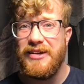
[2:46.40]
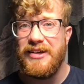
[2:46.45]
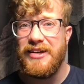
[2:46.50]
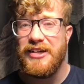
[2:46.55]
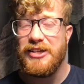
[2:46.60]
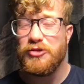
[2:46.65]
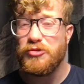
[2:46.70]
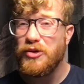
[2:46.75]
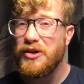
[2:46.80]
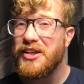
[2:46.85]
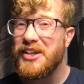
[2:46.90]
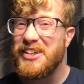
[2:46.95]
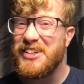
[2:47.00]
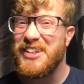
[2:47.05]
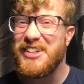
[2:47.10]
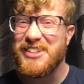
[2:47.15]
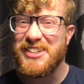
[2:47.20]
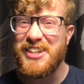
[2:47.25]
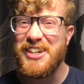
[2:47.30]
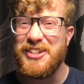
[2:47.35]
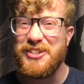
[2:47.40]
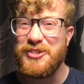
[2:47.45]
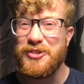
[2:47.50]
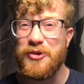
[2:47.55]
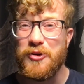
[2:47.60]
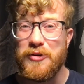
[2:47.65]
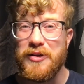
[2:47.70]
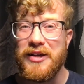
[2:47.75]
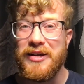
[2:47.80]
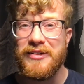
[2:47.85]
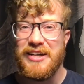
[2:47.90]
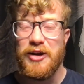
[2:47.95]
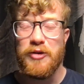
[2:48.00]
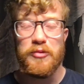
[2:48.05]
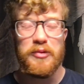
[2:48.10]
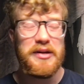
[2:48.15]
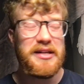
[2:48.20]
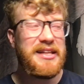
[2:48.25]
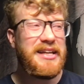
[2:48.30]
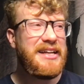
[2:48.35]
is really disconcerting, a
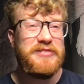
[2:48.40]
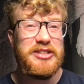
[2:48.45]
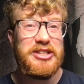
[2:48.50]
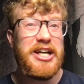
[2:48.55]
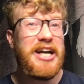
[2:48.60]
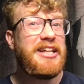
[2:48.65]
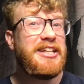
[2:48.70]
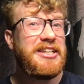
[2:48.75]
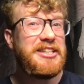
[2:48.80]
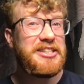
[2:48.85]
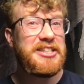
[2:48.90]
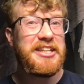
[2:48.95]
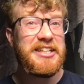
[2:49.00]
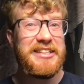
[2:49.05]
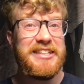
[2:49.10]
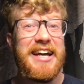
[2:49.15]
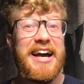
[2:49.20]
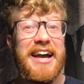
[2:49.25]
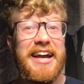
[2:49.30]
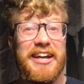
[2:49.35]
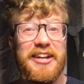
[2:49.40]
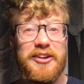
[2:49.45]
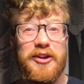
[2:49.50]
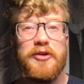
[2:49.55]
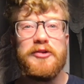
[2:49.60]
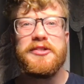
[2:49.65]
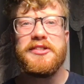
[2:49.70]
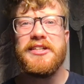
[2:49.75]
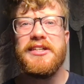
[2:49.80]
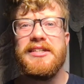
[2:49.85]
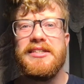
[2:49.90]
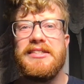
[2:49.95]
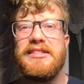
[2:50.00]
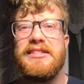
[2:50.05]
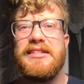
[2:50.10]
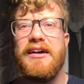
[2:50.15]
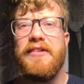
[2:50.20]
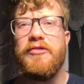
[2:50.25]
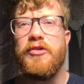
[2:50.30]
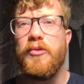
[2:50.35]
really challenging diagnosis
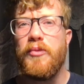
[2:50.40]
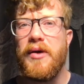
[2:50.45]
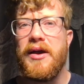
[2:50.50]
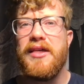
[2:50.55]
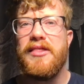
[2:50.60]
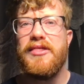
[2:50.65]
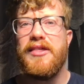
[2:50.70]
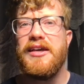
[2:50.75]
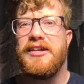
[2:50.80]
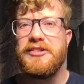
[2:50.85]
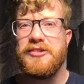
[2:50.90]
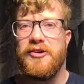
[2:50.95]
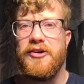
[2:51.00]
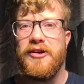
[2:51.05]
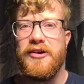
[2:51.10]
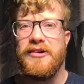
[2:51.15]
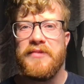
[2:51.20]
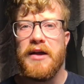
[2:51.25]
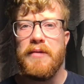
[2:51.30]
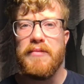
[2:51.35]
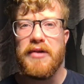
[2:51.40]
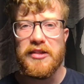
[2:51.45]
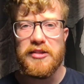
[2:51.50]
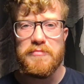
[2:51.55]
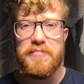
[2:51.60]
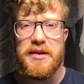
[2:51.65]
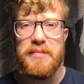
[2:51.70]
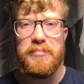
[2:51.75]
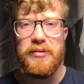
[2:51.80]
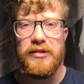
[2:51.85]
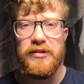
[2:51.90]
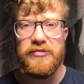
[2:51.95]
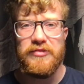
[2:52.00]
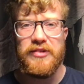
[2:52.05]
of the way things are among the people of